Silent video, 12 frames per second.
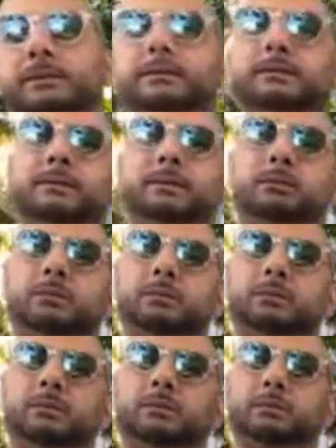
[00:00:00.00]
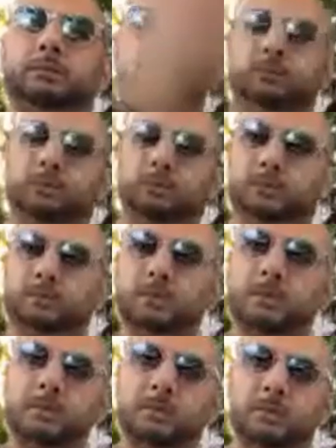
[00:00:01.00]

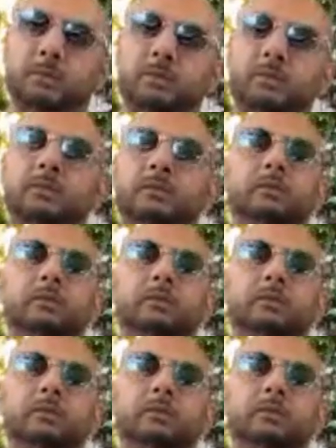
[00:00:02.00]
This person isn't speaking.